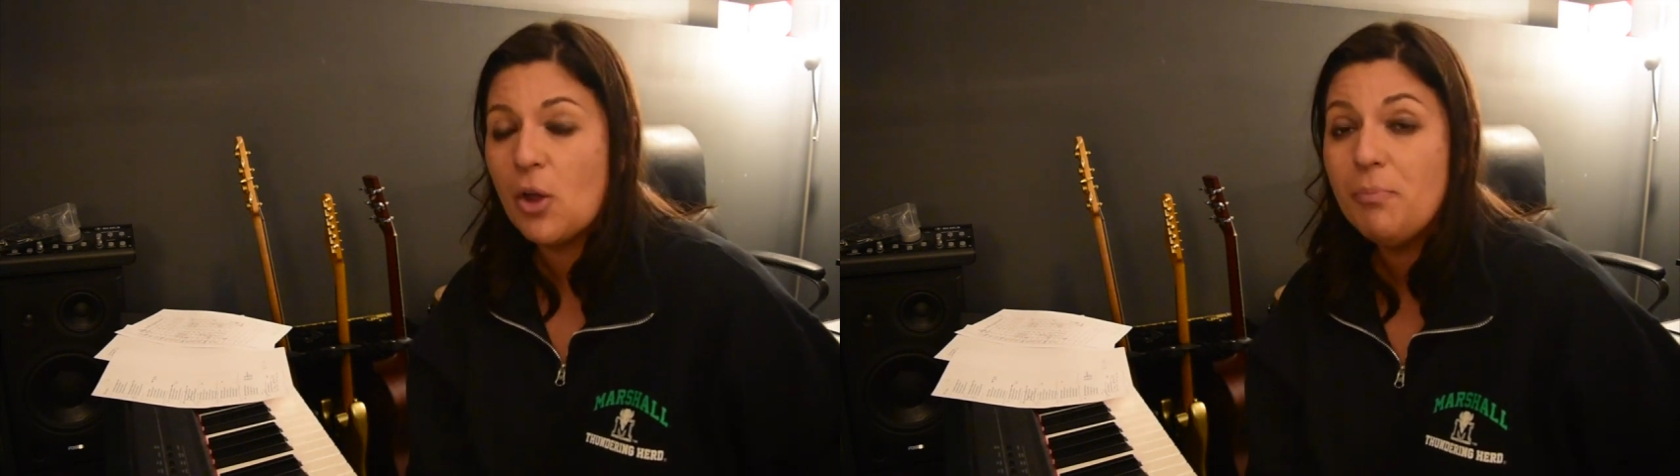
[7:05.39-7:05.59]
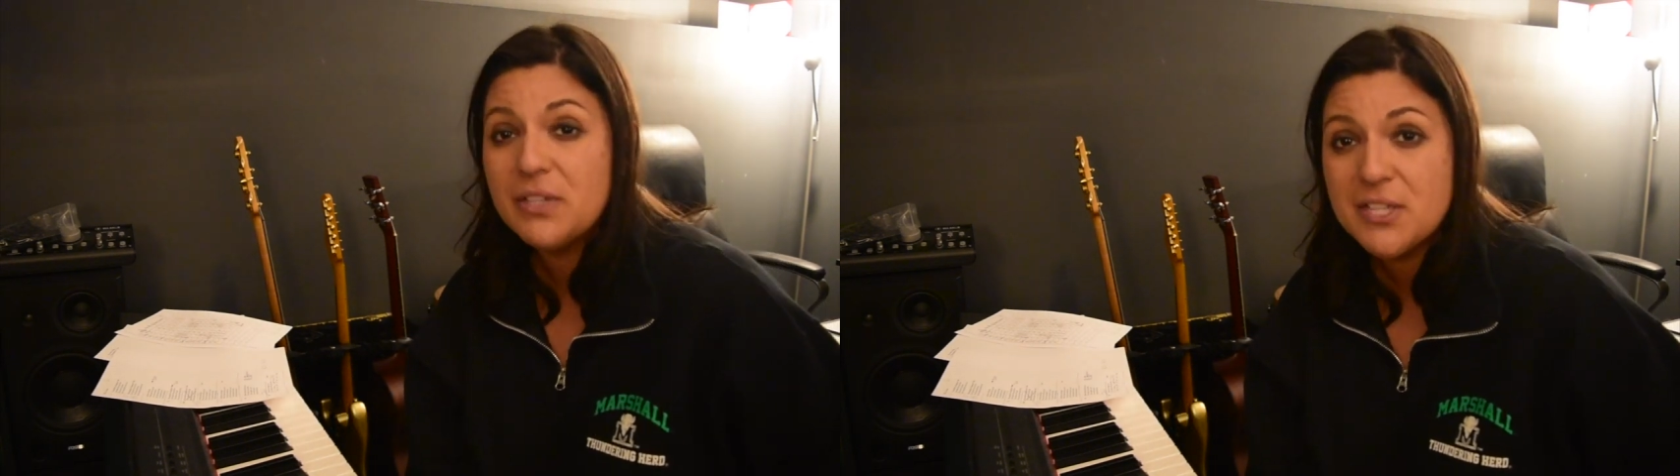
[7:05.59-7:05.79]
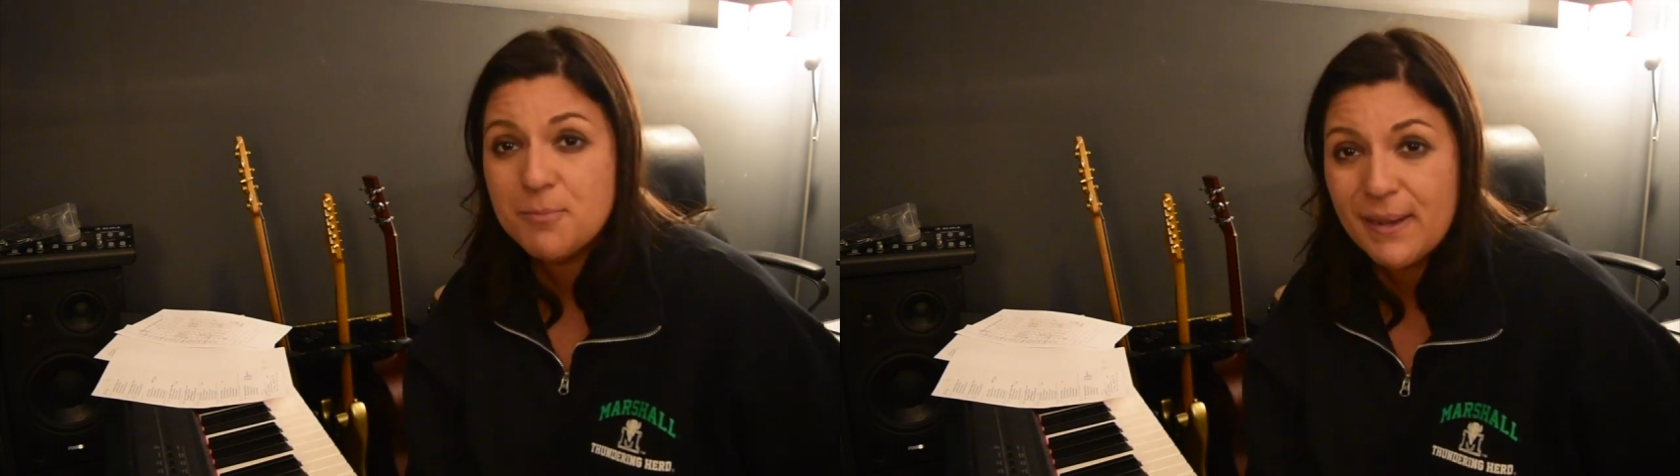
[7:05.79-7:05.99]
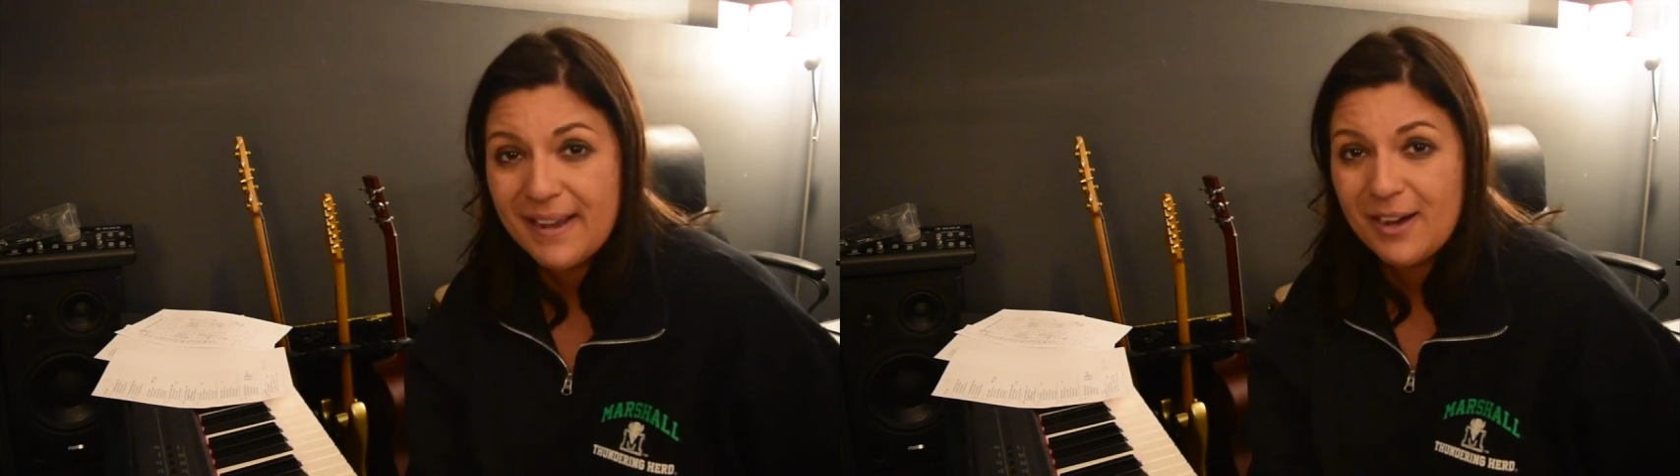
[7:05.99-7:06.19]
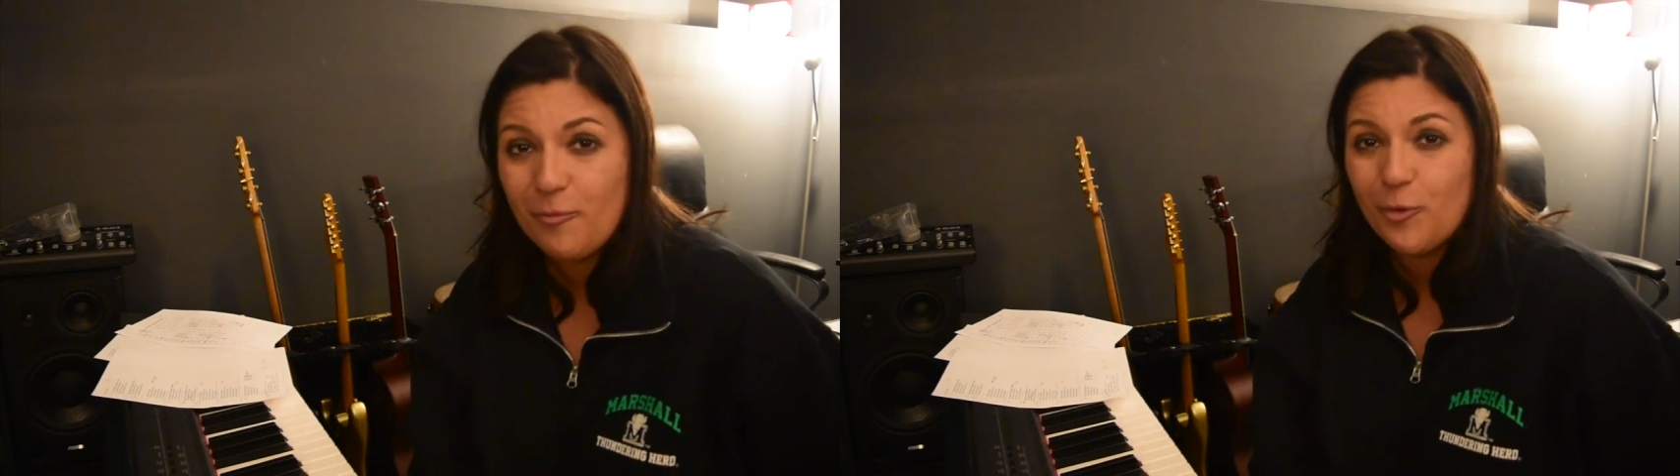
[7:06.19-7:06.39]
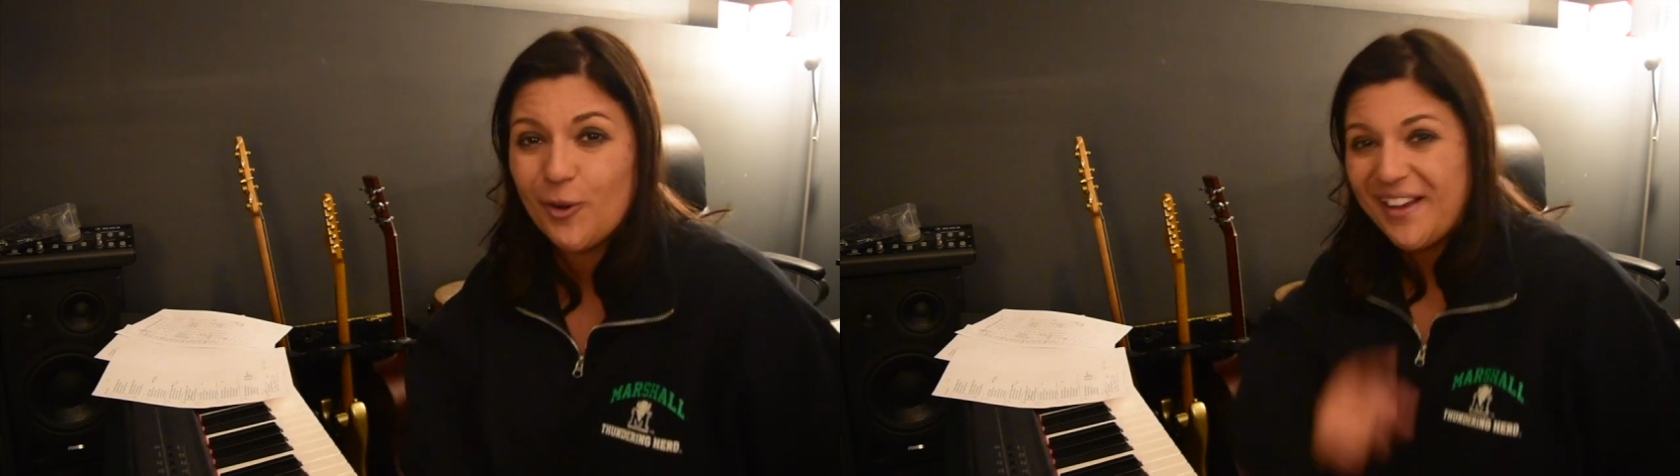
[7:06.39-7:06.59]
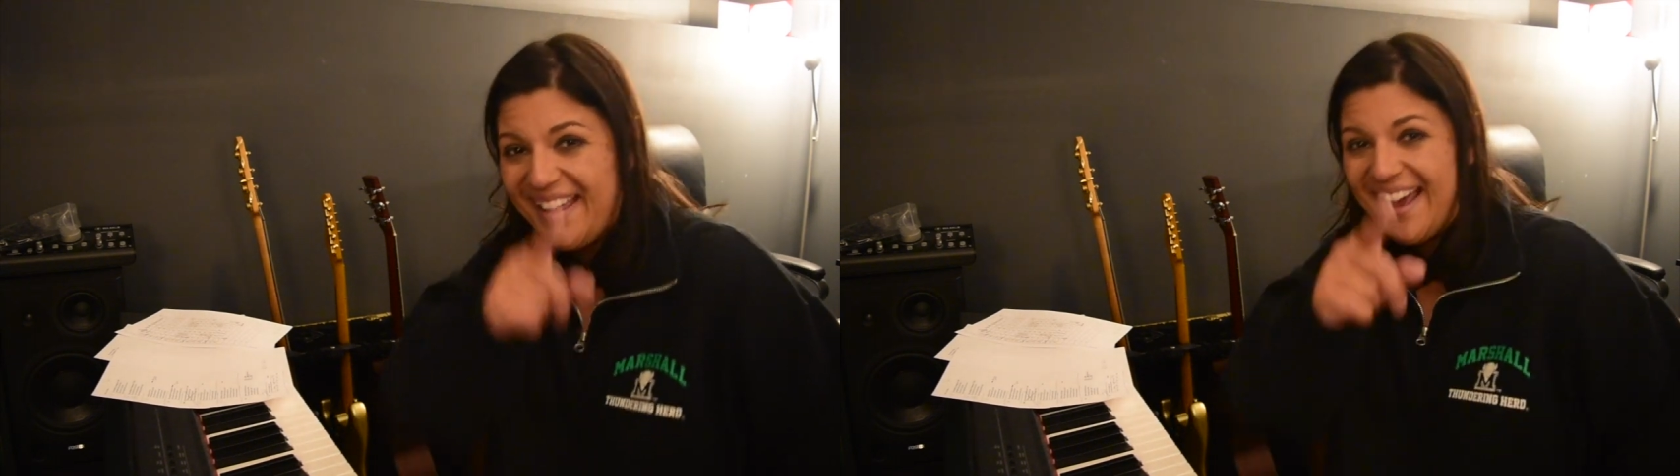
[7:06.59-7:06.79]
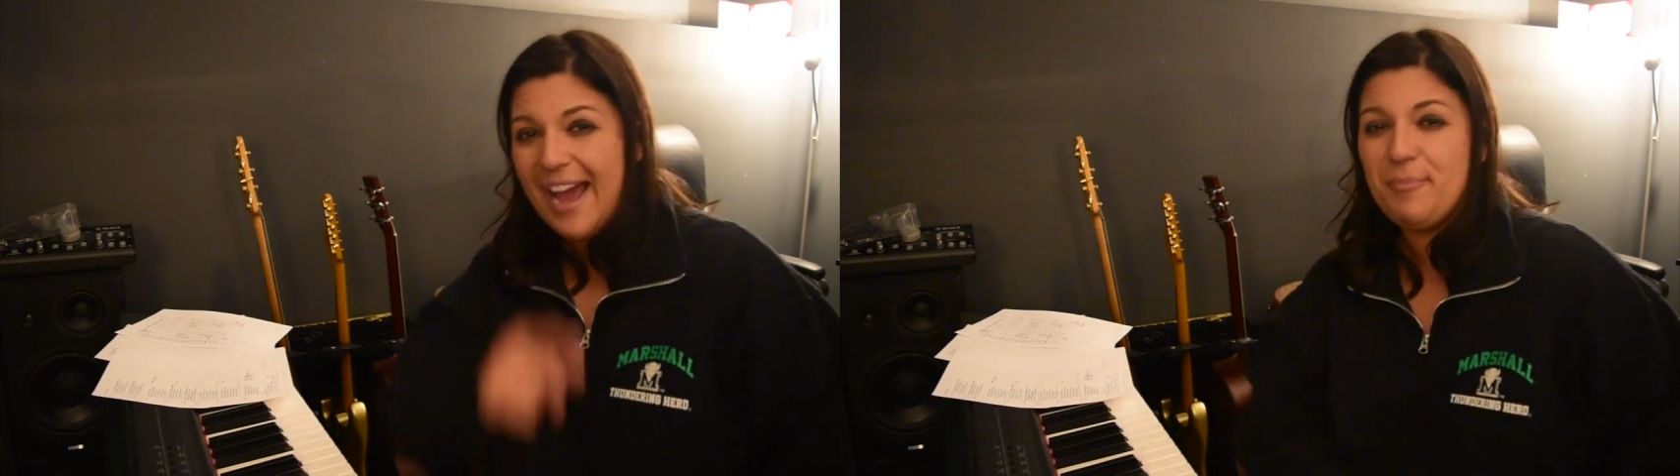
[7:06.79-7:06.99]
Hope this has been helpful.
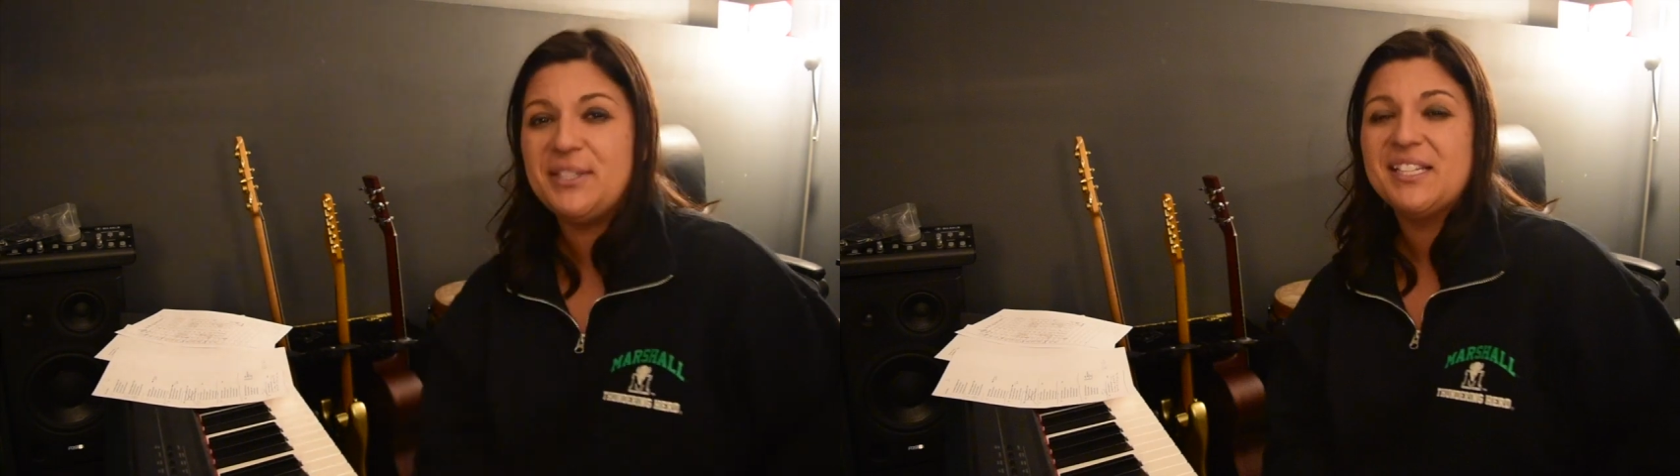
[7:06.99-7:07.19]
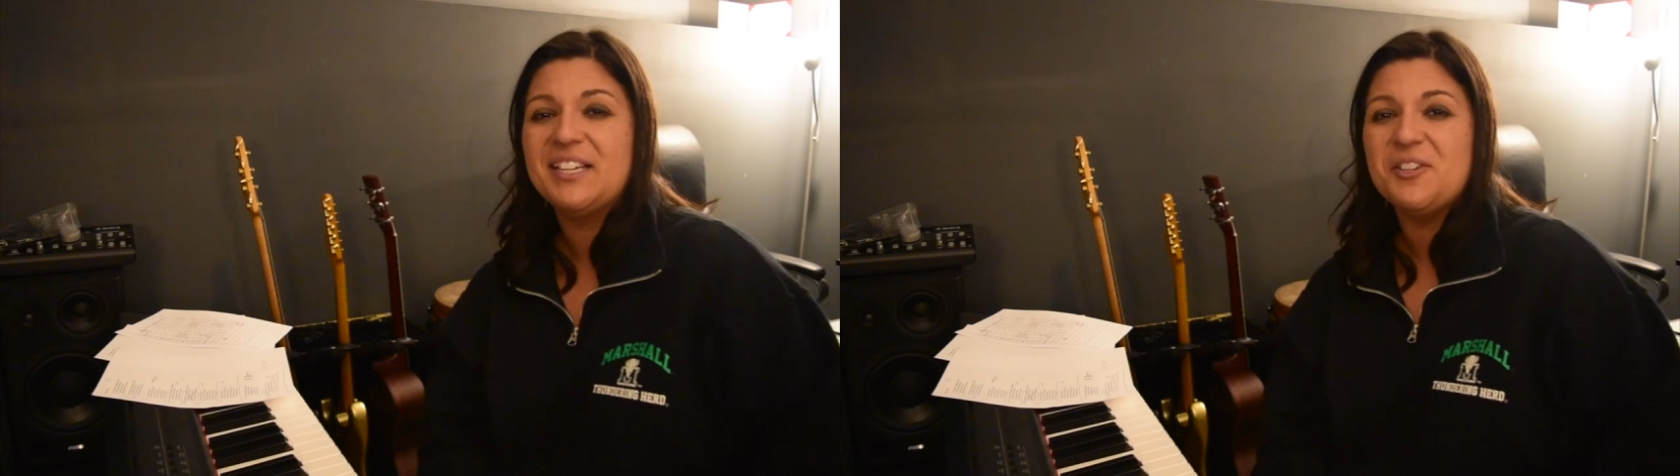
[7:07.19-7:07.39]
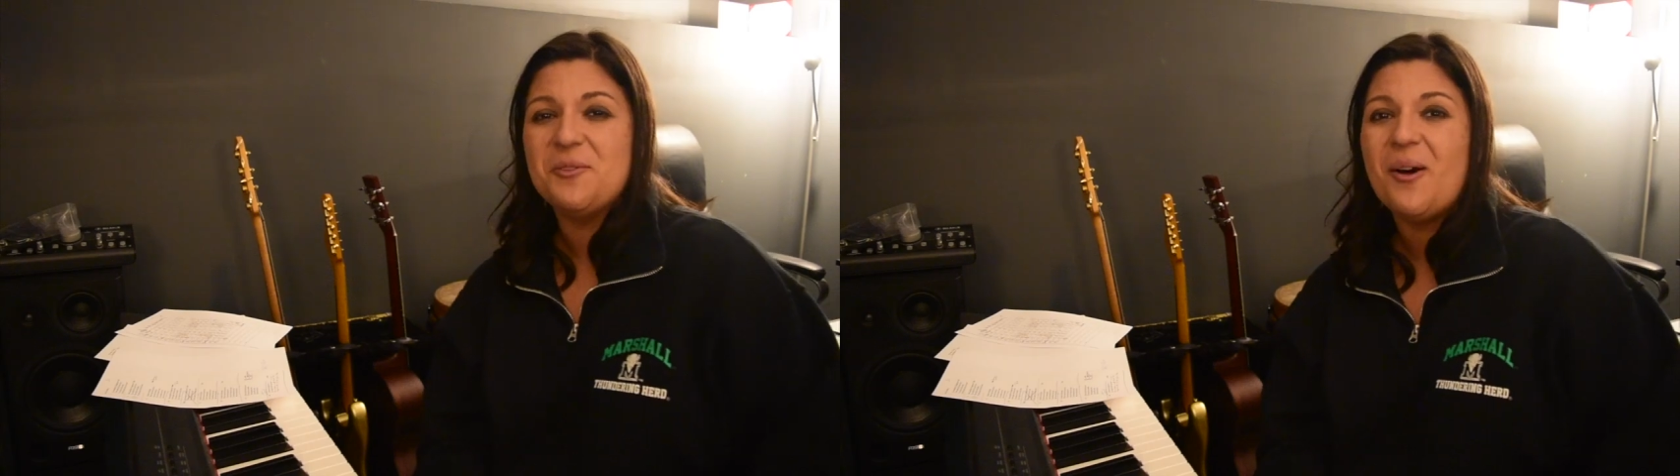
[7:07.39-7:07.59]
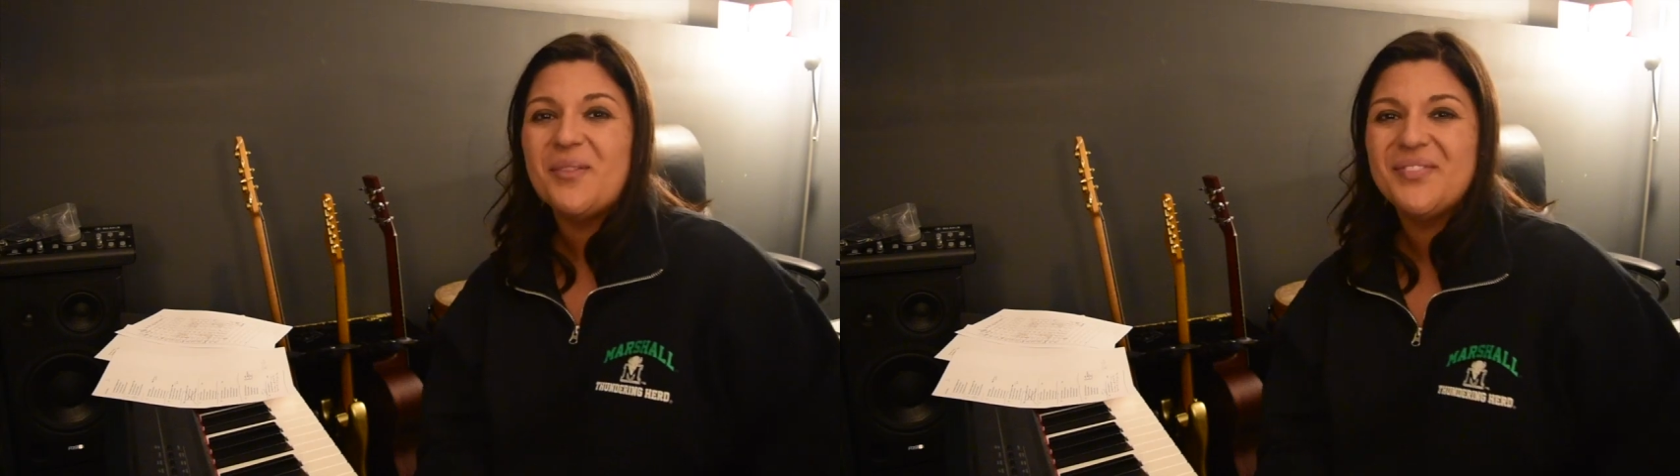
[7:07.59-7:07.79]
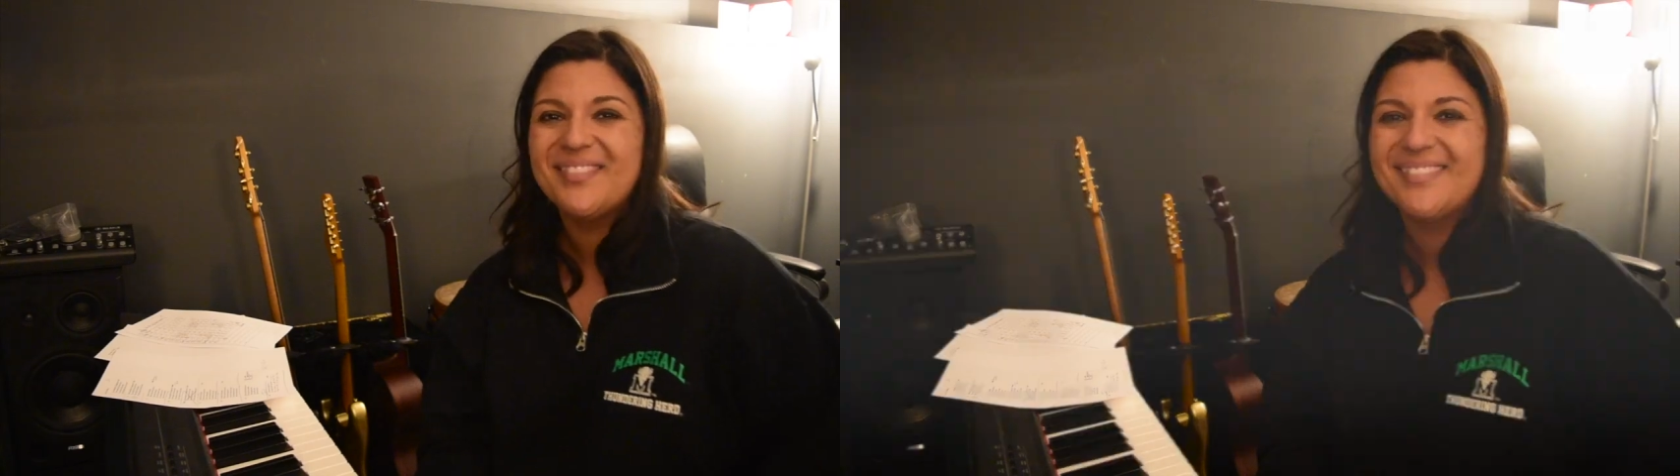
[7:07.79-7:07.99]
Happy singing, you all.